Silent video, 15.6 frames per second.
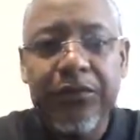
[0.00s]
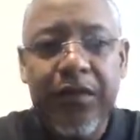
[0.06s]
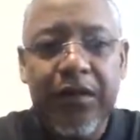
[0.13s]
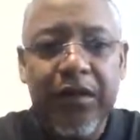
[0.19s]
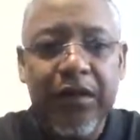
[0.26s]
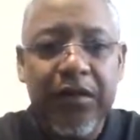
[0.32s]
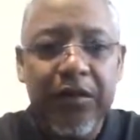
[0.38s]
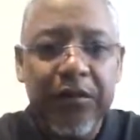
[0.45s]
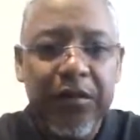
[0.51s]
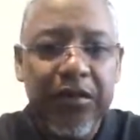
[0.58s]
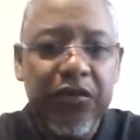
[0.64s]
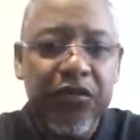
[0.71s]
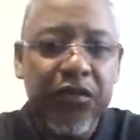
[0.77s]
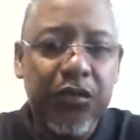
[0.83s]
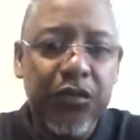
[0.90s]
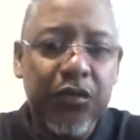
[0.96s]

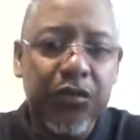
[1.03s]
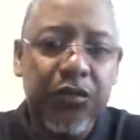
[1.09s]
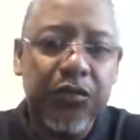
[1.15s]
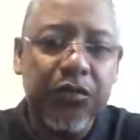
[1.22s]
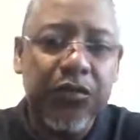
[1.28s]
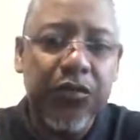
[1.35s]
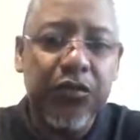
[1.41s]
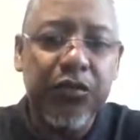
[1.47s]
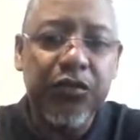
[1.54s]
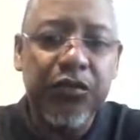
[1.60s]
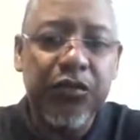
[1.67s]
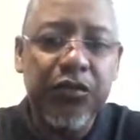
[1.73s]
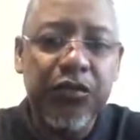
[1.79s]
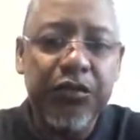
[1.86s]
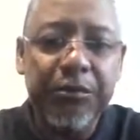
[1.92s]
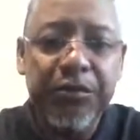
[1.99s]
And so those are
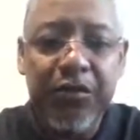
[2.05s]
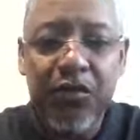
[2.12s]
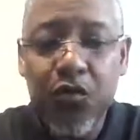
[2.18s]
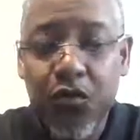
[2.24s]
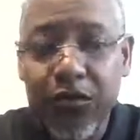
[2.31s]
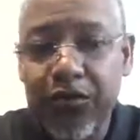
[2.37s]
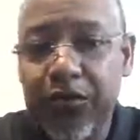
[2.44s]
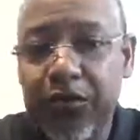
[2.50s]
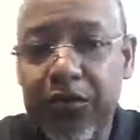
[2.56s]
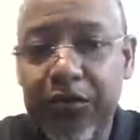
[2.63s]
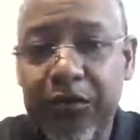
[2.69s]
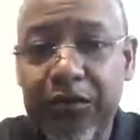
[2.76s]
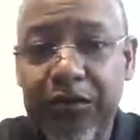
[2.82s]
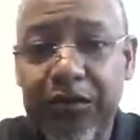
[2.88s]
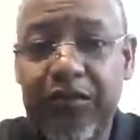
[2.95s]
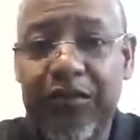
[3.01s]
some
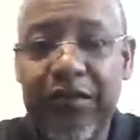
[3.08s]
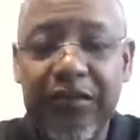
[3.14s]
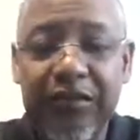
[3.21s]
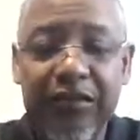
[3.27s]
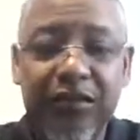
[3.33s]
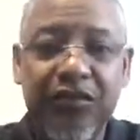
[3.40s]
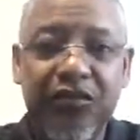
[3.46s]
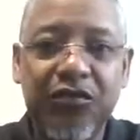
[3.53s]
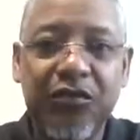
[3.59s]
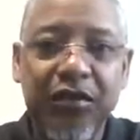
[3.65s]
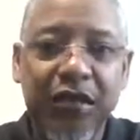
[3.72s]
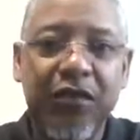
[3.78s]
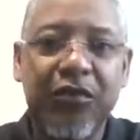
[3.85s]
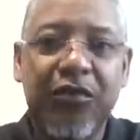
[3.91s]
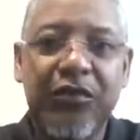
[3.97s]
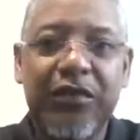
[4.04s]
cornerstones and things that you
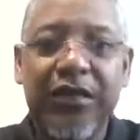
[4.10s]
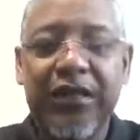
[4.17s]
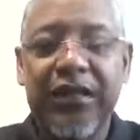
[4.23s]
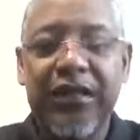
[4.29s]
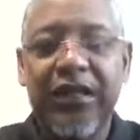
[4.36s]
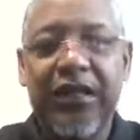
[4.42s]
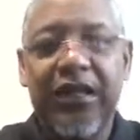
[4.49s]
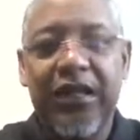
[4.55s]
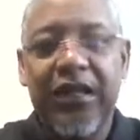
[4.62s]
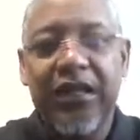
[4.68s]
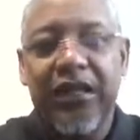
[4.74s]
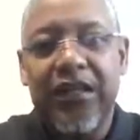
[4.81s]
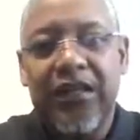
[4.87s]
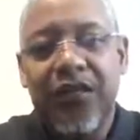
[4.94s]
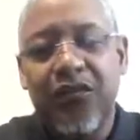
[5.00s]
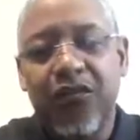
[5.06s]
learn
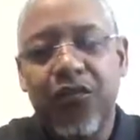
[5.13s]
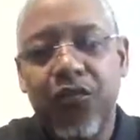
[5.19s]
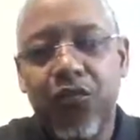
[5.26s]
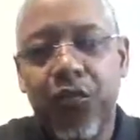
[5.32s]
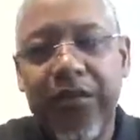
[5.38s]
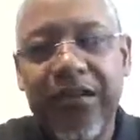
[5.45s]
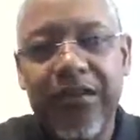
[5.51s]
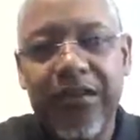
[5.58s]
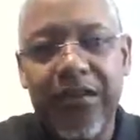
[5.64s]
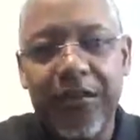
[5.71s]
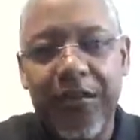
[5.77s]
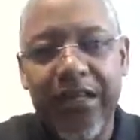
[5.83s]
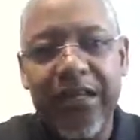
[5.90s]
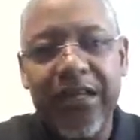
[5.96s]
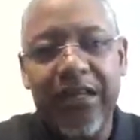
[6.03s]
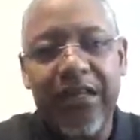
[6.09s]
in retail
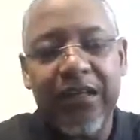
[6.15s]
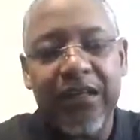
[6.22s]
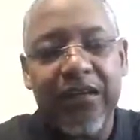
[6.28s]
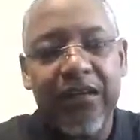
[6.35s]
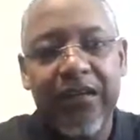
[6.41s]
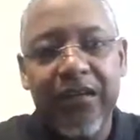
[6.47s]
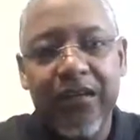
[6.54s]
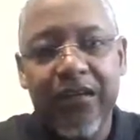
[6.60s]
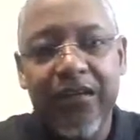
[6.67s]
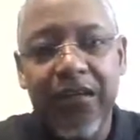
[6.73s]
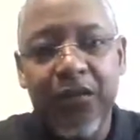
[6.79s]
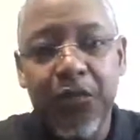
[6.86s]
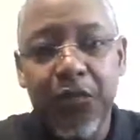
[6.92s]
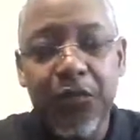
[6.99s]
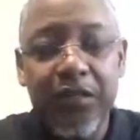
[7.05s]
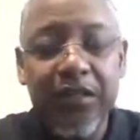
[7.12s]
banking that
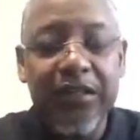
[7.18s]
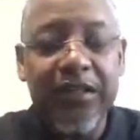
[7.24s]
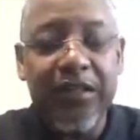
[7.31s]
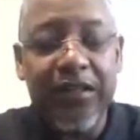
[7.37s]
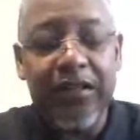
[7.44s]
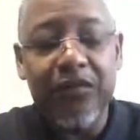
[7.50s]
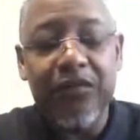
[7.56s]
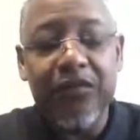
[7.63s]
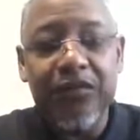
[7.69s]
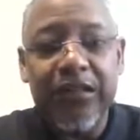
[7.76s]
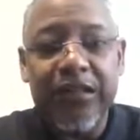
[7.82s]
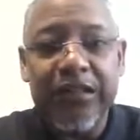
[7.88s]
really kind of